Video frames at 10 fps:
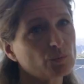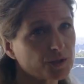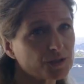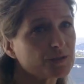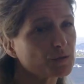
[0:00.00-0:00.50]

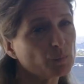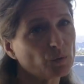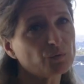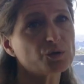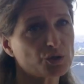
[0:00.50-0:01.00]
what is
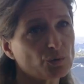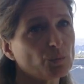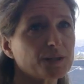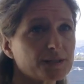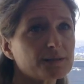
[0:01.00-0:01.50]

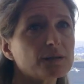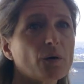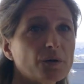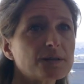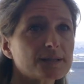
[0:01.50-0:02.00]
superficial, what is
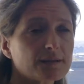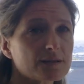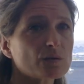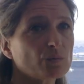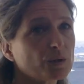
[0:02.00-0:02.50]
not,
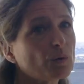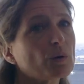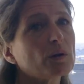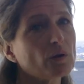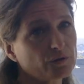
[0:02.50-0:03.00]
and so we
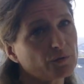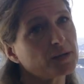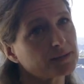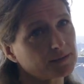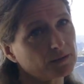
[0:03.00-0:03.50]
go a lot
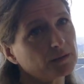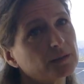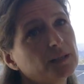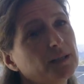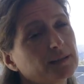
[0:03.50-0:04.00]
faster